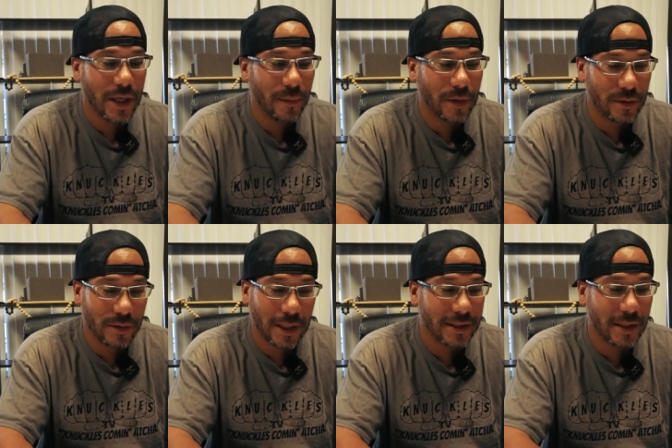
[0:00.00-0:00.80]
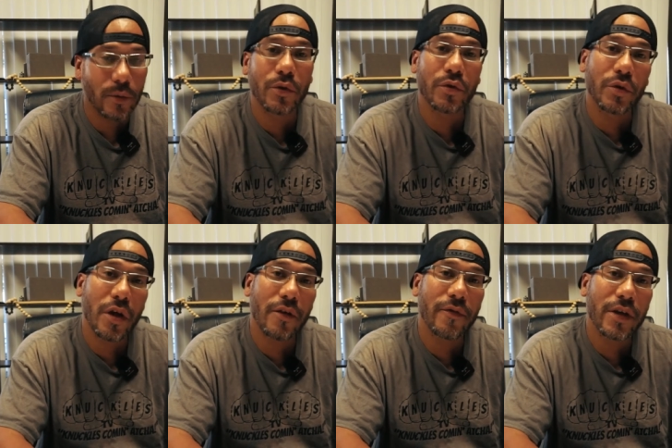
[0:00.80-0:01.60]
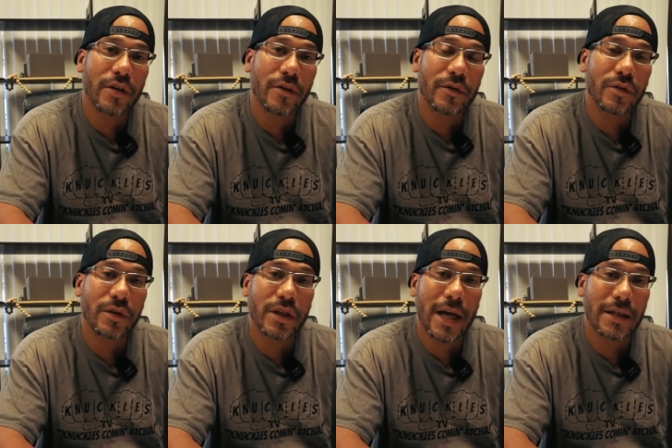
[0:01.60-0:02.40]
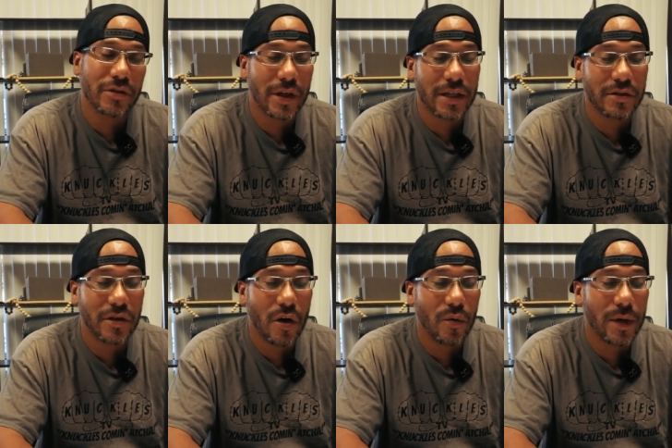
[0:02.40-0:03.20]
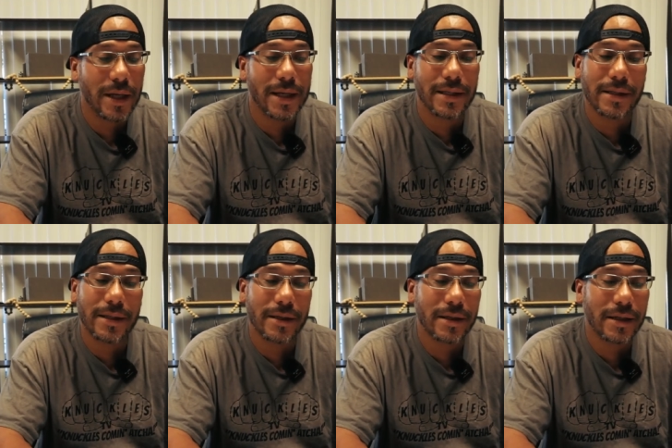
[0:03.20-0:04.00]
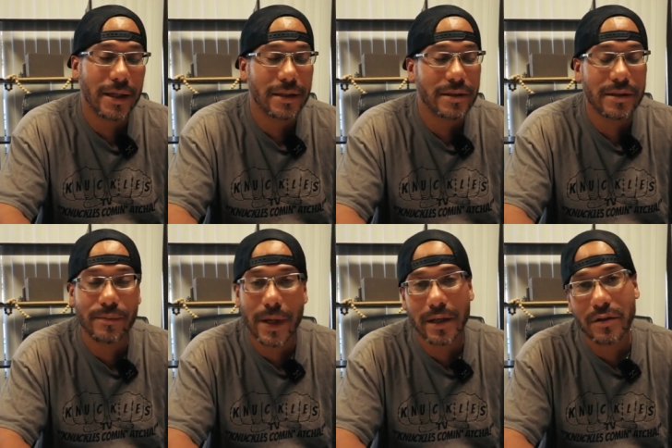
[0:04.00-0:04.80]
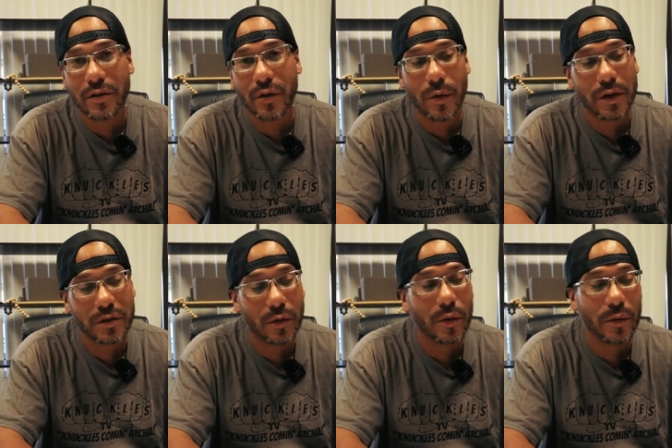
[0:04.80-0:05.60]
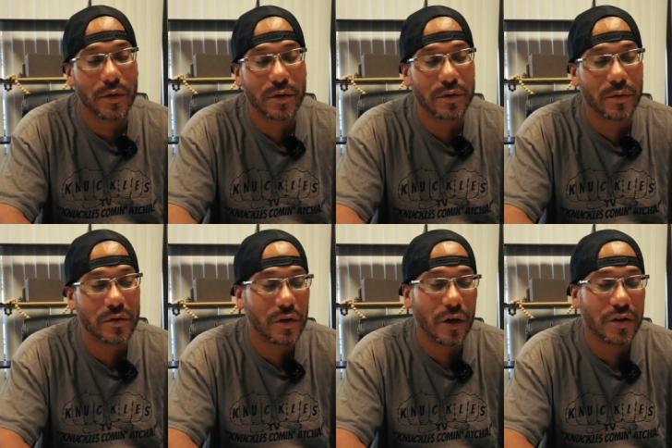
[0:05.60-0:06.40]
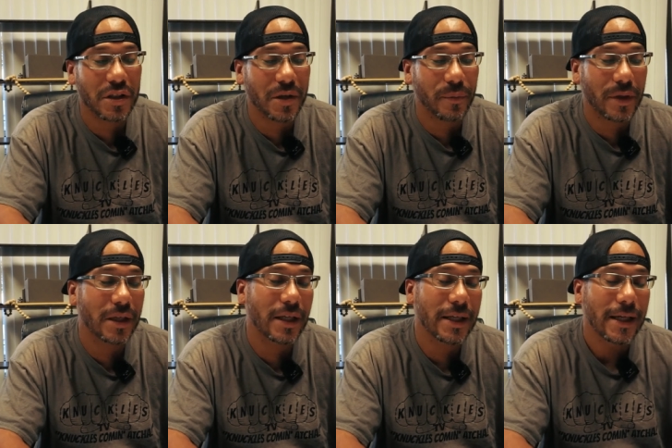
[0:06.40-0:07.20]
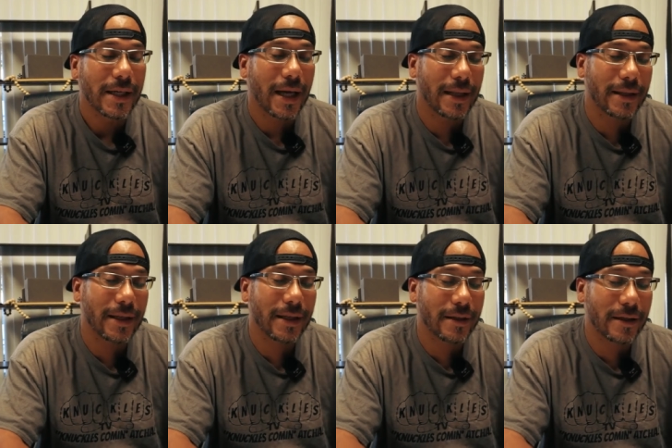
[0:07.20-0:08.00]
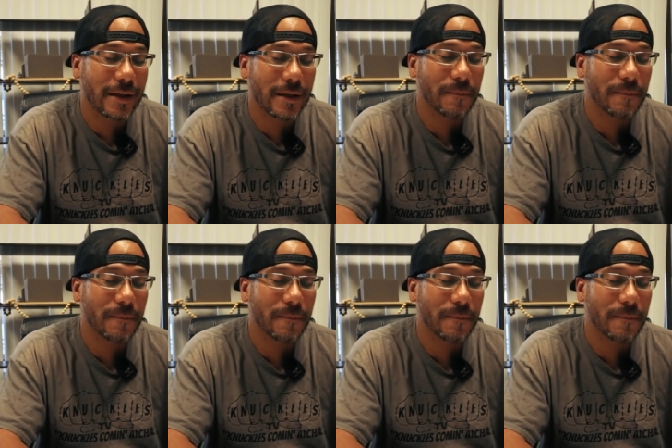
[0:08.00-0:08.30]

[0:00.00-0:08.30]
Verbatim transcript: I'm gonna, like I said, we'll do another video of doing the actual install with it and, uh, and making sure it works. So what we'll do is we'll charge it completely and then, uh,